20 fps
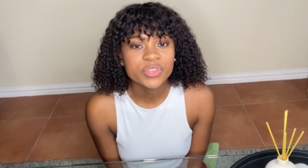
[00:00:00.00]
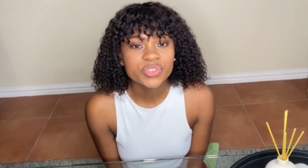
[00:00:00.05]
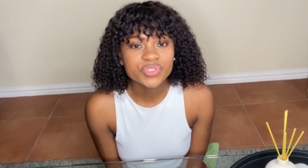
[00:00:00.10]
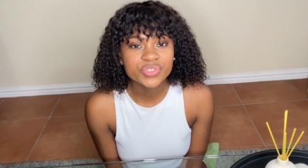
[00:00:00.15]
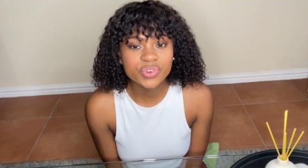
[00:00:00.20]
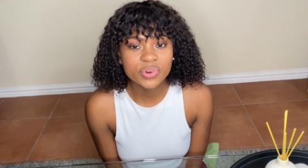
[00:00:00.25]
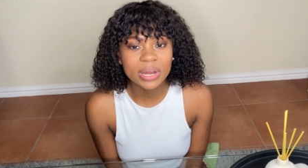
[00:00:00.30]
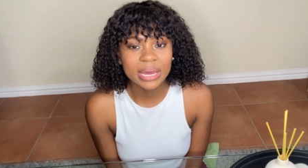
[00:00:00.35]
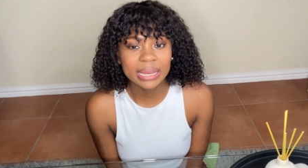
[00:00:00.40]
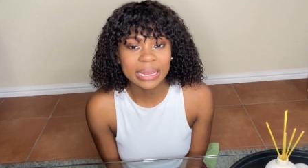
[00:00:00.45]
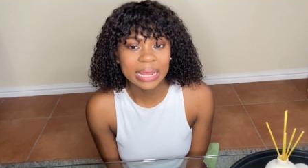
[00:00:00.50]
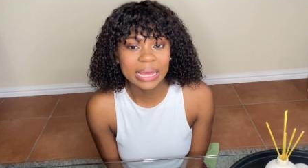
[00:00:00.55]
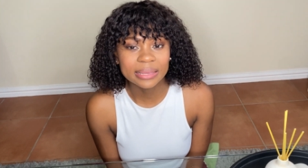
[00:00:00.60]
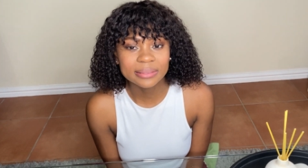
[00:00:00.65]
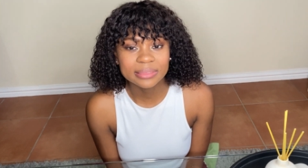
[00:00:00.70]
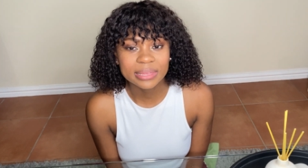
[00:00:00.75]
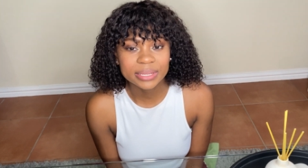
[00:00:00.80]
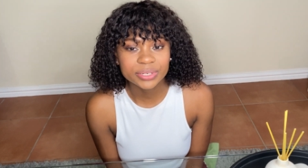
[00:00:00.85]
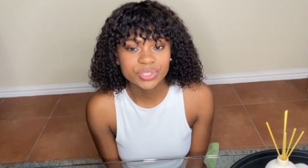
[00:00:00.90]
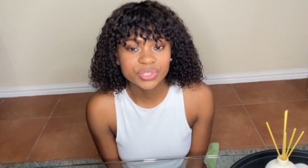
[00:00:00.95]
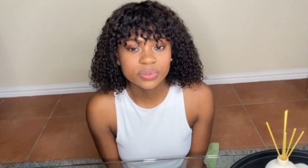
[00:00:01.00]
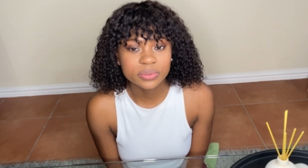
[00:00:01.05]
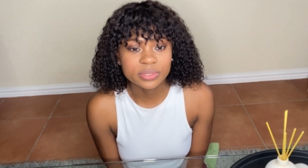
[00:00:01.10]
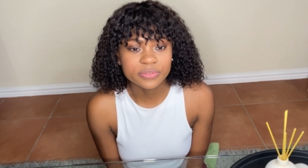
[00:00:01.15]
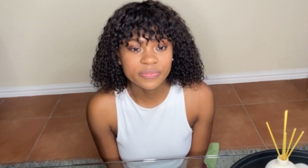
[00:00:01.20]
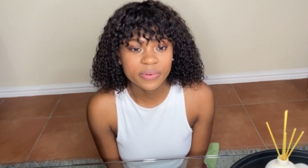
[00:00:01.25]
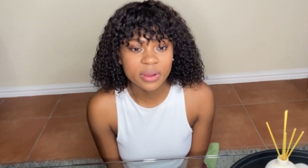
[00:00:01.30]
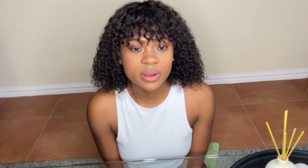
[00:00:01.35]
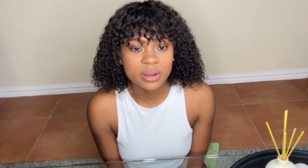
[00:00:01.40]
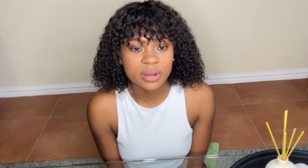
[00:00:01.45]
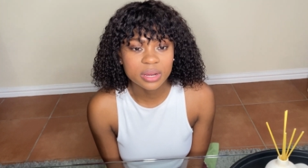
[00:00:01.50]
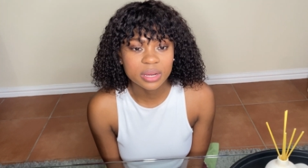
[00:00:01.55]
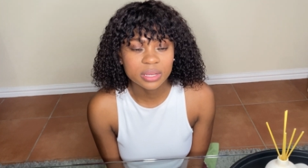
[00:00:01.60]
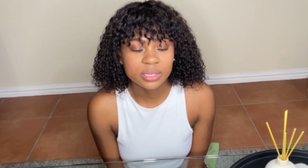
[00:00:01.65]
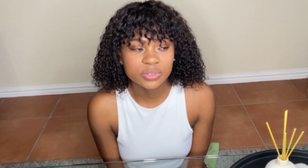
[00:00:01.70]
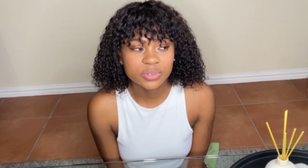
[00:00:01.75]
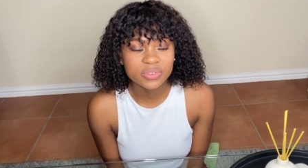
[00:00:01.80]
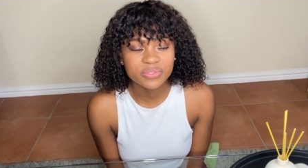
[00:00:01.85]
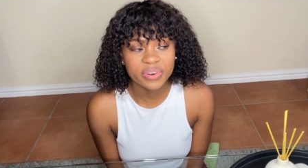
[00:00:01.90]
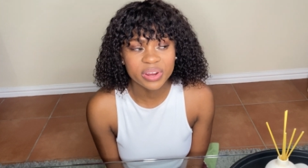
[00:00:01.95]
So I like that she was very
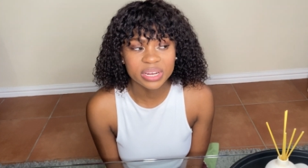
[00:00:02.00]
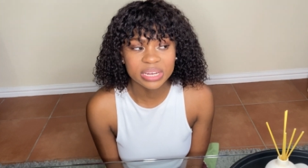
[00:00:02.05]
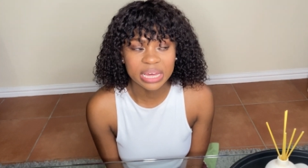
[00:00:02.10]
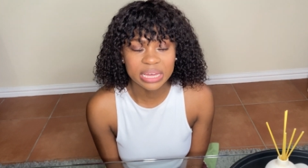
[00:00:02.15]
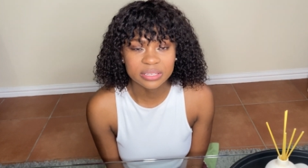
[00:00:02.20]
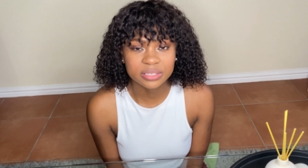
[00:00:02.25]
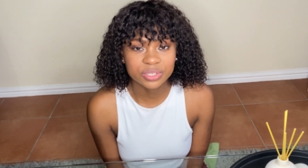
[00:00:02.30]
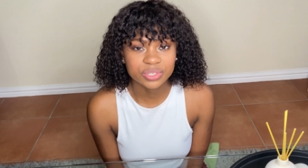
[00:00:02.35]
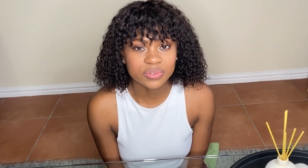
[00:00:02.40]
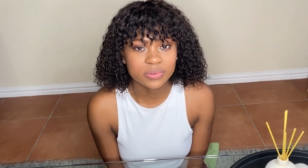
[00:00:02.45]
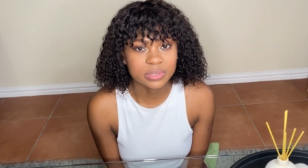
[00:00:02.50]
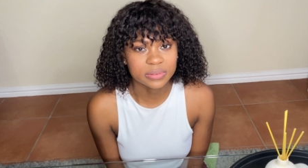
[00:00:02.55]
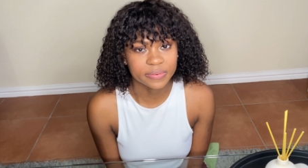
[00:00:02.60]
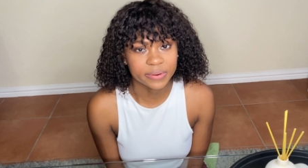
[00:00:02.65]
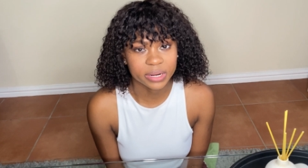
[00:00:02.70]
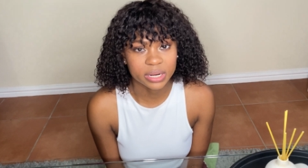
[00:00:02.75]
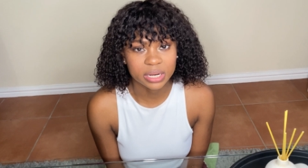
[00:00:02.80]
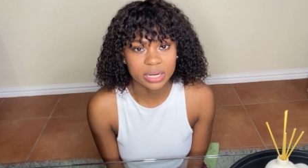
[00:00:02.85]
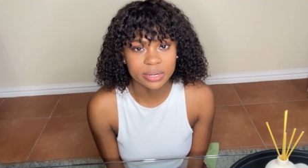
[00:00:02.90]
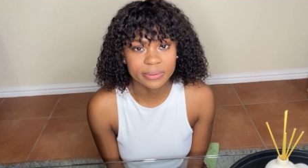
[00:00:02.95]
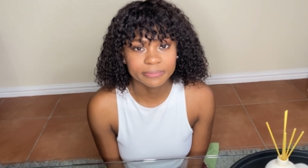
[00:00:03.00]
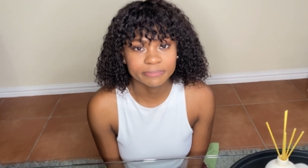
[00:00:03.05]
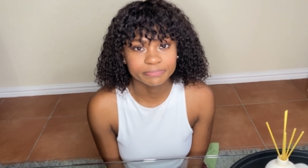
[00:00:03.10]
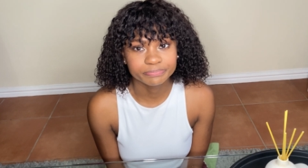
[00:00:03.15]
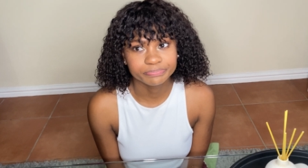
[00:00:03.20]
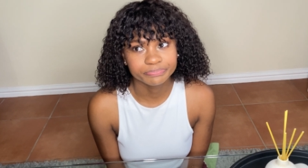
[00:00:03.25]
nice, and she was very.